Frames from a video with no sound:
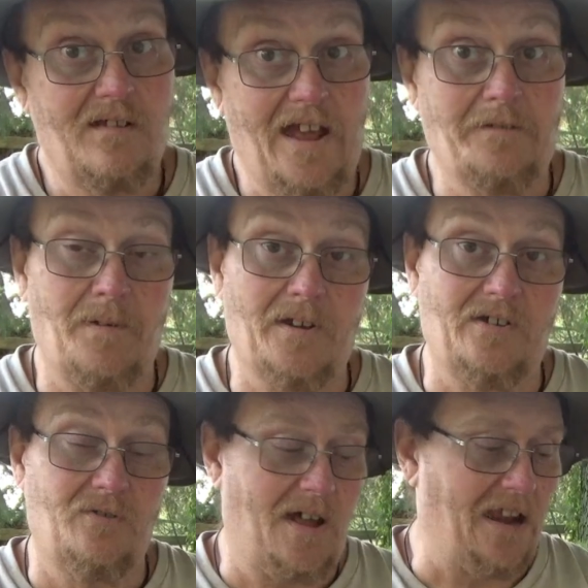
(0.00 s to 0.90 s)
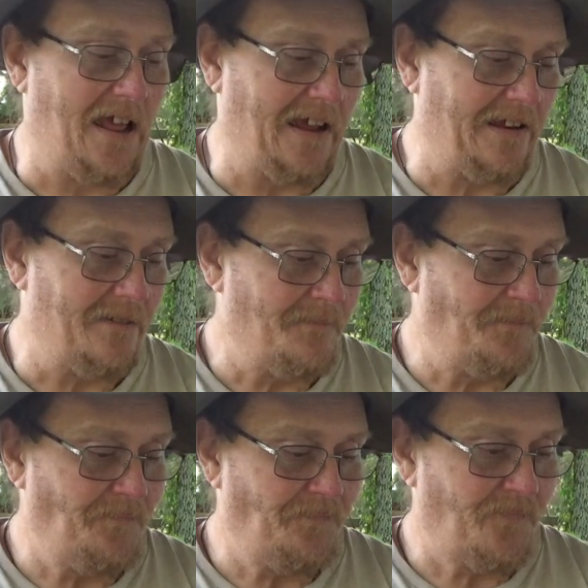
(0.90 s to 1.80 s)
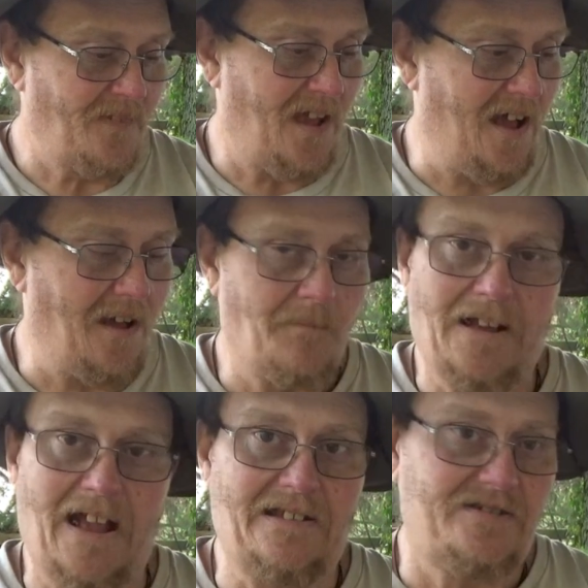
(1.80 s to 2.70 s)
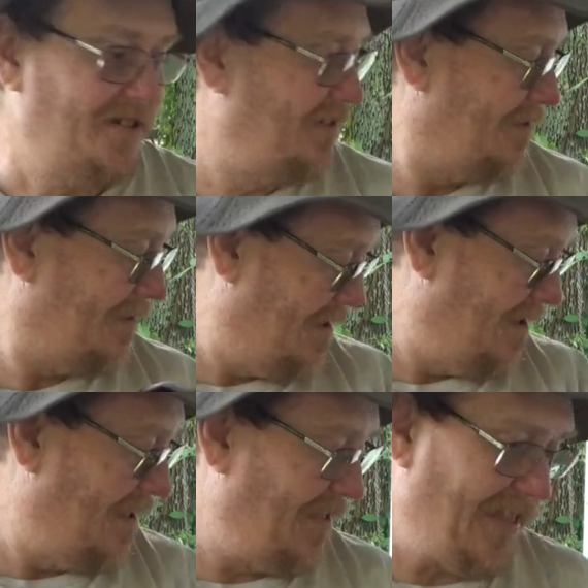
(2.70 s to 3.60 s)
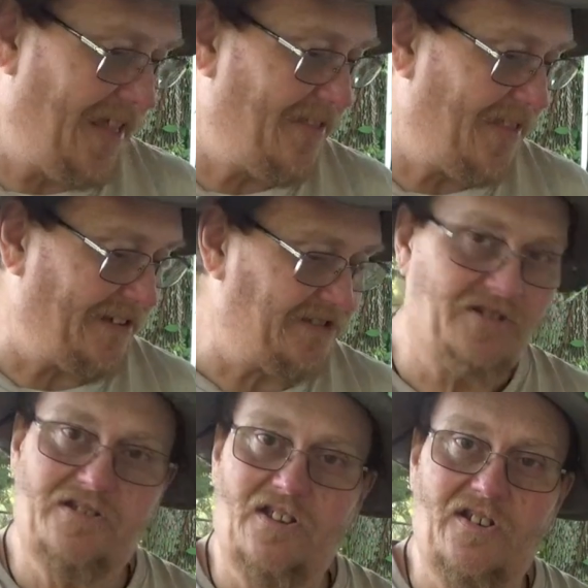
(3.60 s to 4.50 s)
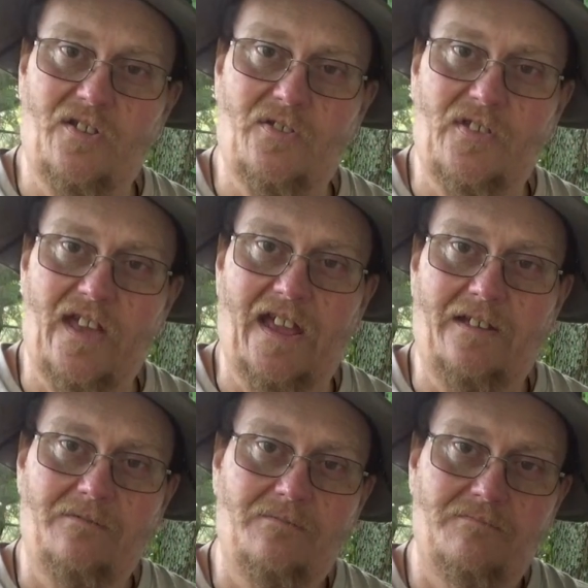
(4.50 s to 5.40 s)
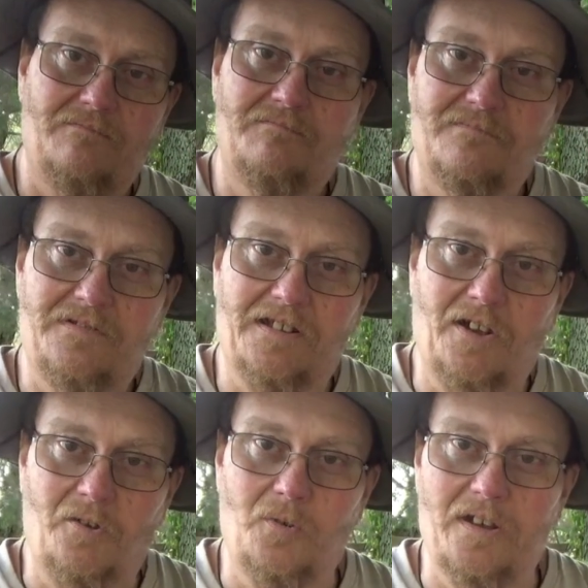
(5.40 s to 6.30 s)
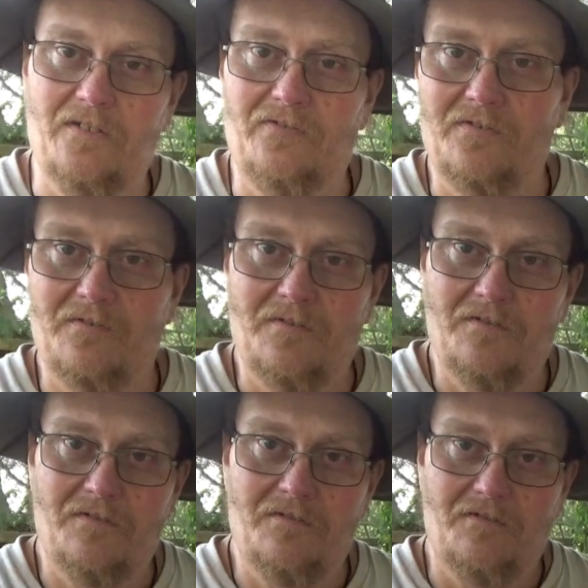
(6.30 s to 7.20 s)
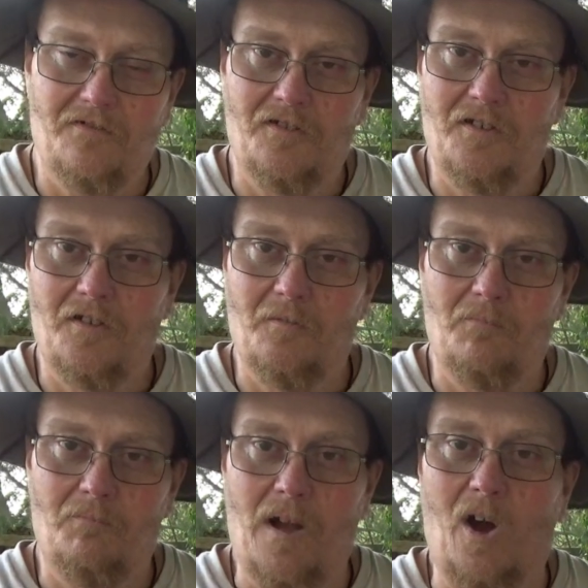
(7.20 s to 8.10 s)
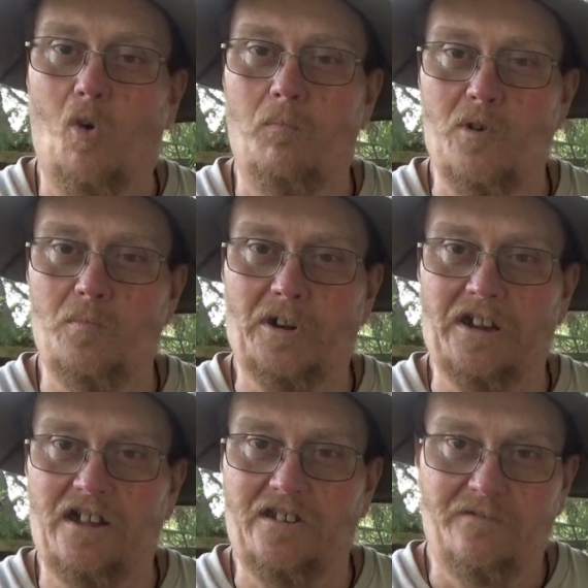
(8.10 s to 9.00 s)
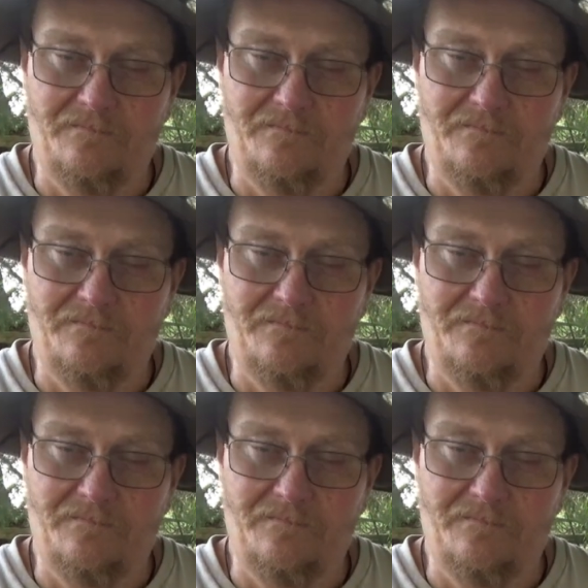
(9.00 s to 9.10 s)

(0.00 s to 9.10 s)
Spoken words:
that's pretty cool. I like it. But guys, that's just another thing to go with my old boomer gun.